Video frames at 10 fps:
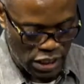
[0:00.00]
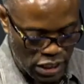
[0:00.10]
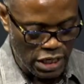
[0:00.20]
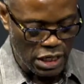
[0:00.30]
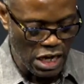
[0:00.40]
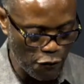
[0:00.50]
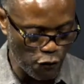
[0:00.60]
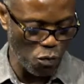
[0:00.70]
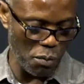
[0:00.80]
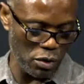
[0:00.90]
Therefore,
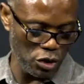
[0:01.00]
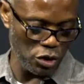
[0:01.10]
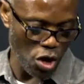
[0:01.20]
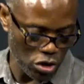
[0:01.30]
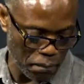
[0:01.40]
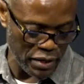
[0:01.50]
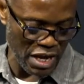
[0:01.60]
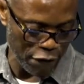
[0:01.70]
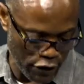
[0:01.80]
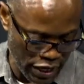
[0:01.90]
we will not be
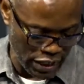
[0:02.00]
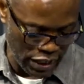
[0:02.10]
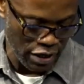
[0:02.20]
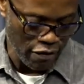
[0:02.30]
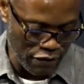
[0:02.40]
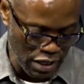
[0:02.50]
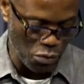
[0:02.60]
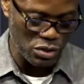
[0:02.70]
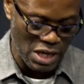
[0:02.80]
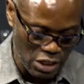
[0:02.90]
afraid. Father, we
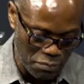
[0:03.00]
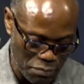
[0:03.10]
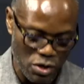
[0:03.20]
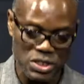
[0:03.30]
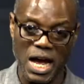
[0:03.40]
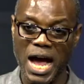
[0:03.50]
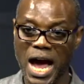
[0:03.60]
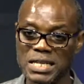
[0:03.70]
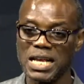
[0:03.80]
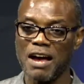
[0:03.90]
thank you because our
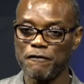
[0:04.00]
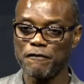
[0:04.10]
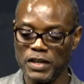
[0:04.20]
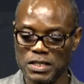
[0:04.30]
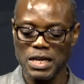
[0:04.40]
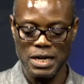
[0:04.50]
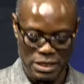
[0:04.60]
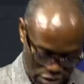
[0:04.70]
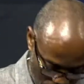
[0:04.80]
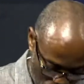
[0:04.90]
hearts are fixed and are
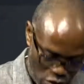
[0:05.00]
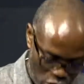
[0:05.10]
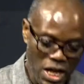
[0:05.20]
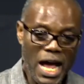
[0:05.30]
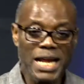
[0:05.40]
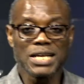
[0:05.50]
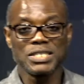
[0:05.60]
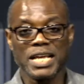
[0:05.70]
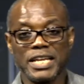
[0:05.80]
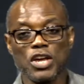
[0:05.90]
stable and are
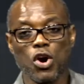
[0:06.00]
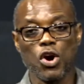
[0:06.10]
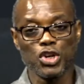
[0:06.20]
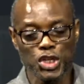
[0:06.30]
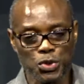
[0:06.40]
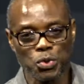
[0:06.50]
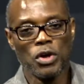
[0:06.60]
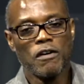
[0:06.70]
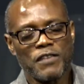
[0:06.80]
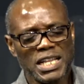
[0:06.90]
steady on you.
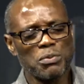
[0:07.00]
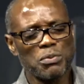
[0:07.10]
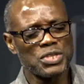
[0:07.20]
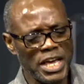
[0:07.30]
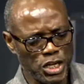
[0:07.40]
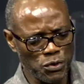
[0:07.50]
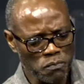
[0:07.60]
Father, we thank you.